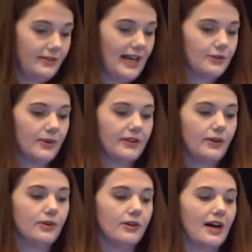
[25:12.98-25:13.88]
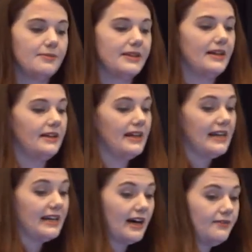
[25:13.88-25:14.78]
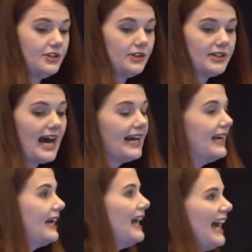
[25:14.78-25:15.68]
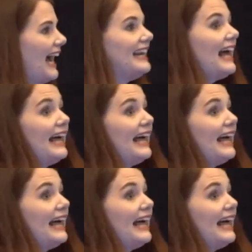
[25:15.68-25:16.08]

that's where the local comes in, and any kind of geotagging. And